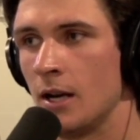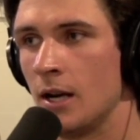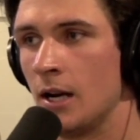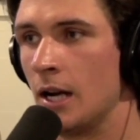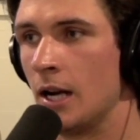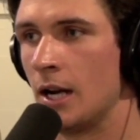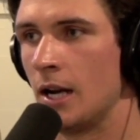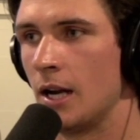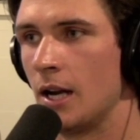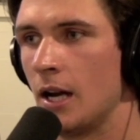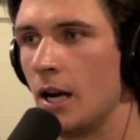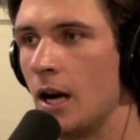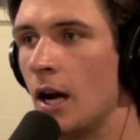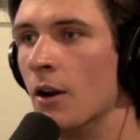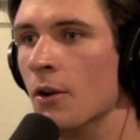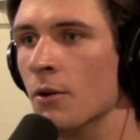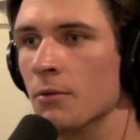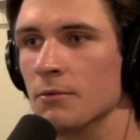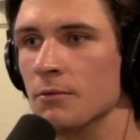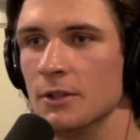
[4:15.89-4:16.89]
I
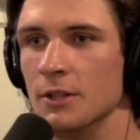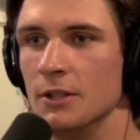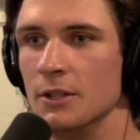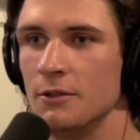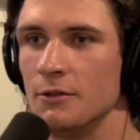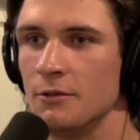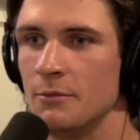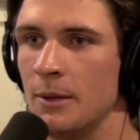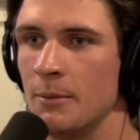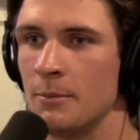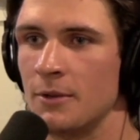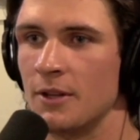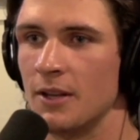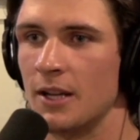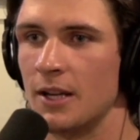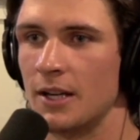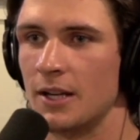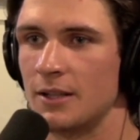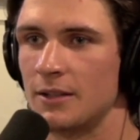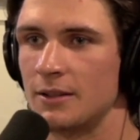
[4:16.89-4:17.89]
don't really remember.
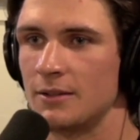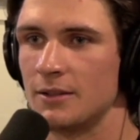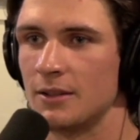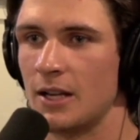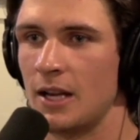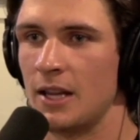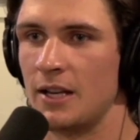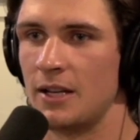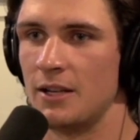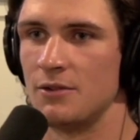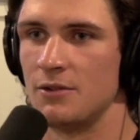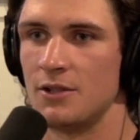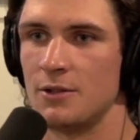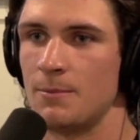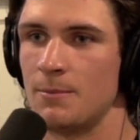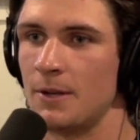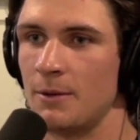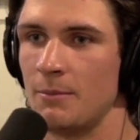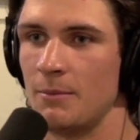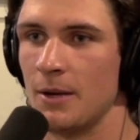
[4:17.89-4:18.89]
Like, I think he was
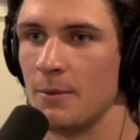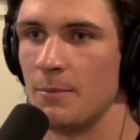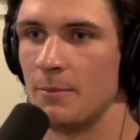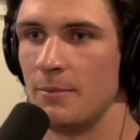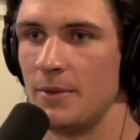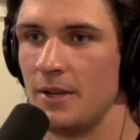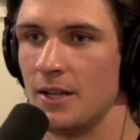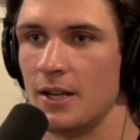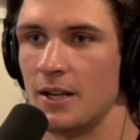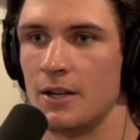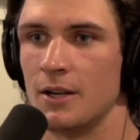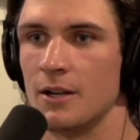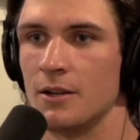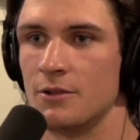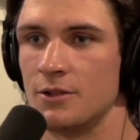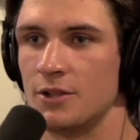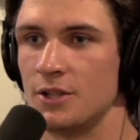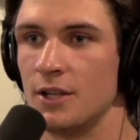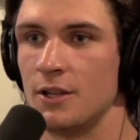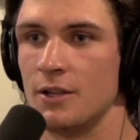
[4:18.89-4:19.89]
just picking me up and being like,
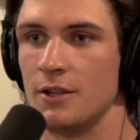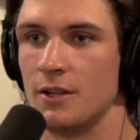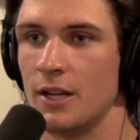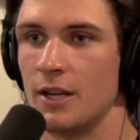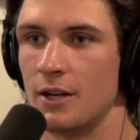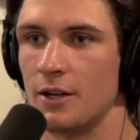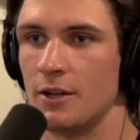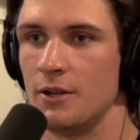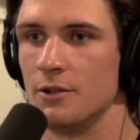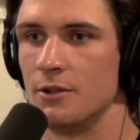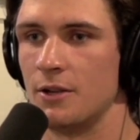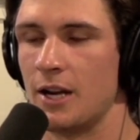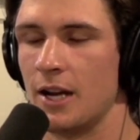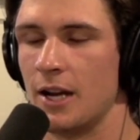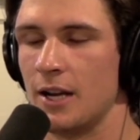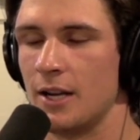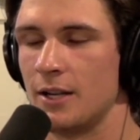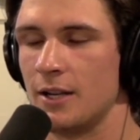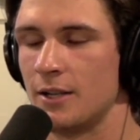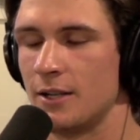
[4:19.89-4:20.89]
"Oh shit, like, are you
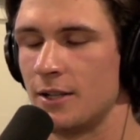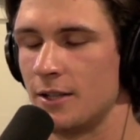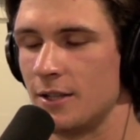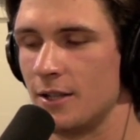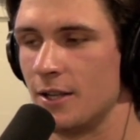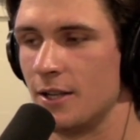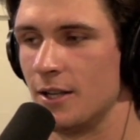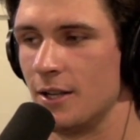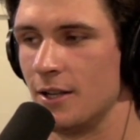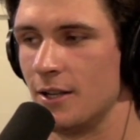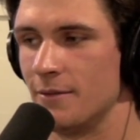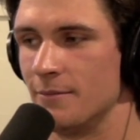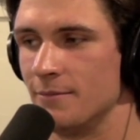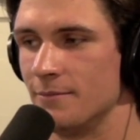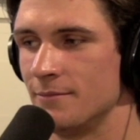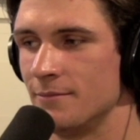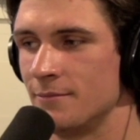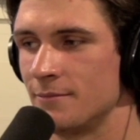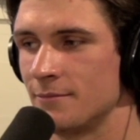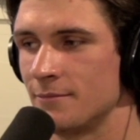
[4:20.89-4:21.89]
okay?"
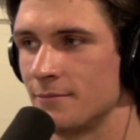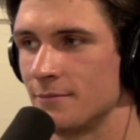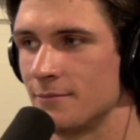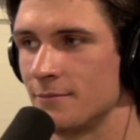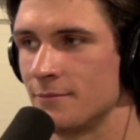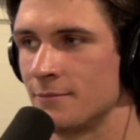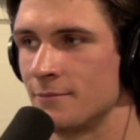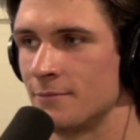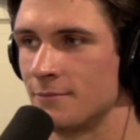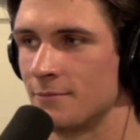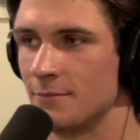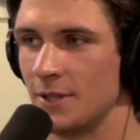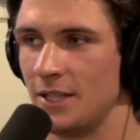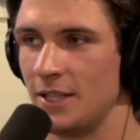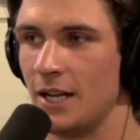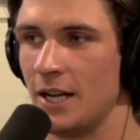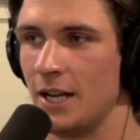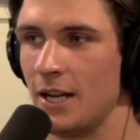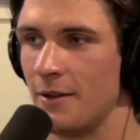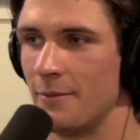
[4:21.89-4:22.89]
But
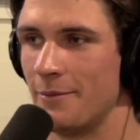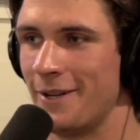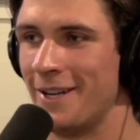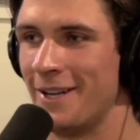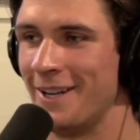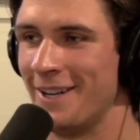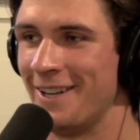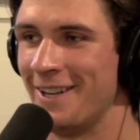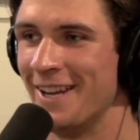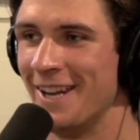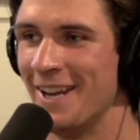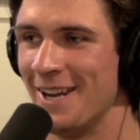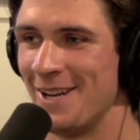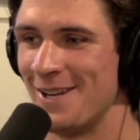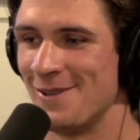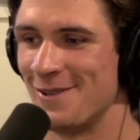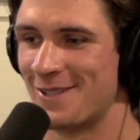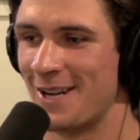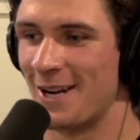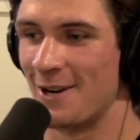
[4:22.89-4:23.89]
yeah, I mean,
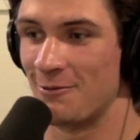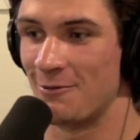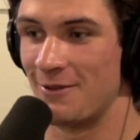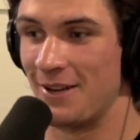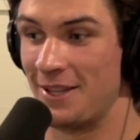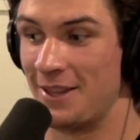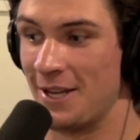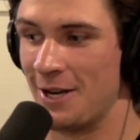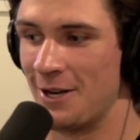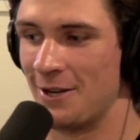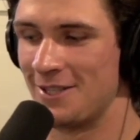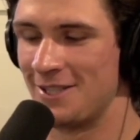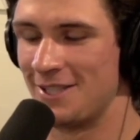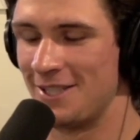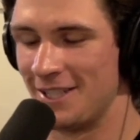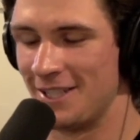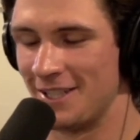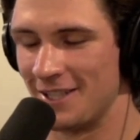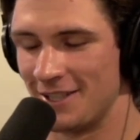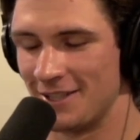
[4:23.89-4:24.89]
he was kind of right there to
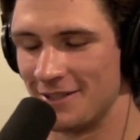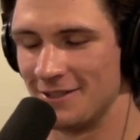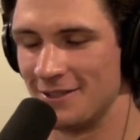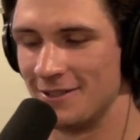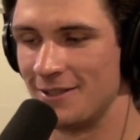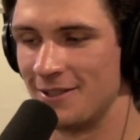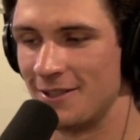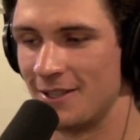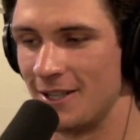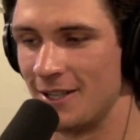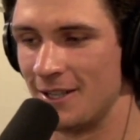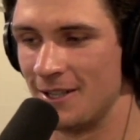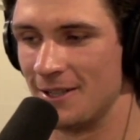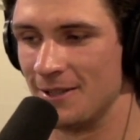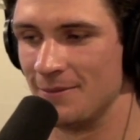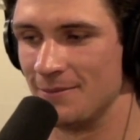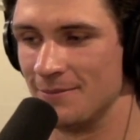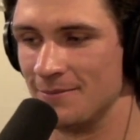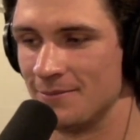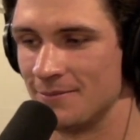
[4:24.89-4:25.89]
see it,
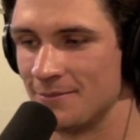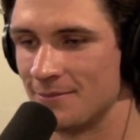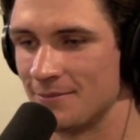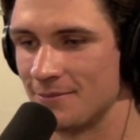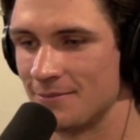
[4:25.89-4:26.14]
and